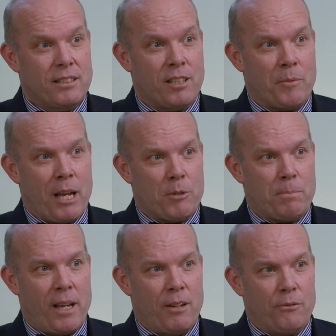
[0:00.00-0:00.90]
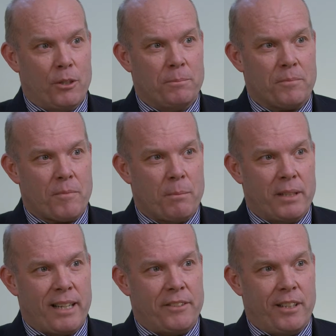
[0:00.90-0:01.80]
sometimes painful,
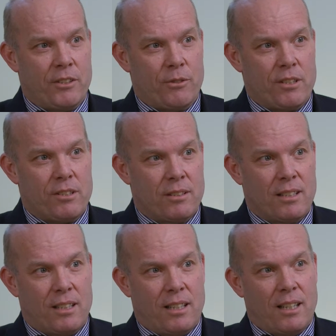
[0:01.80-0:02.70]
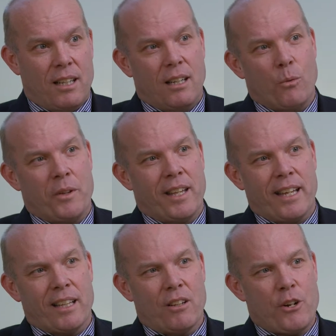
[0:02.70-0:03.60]
but not dangerous. When they
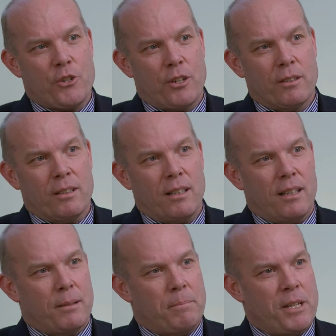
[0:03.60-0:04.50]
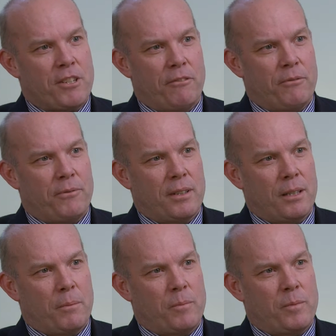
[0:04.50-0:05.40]
get larger, a piece of
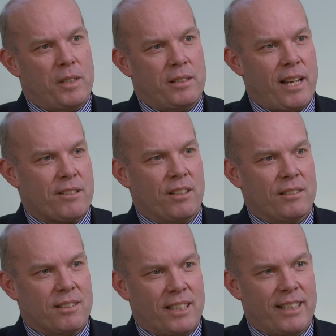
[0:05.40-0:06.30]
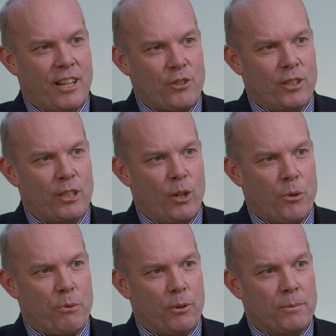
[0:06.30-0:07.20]
intestine can actually go
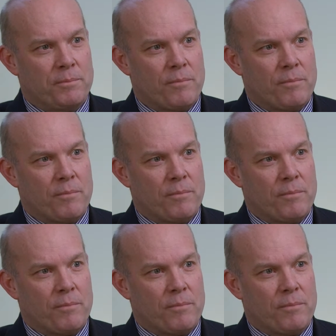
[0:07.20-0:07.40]
through.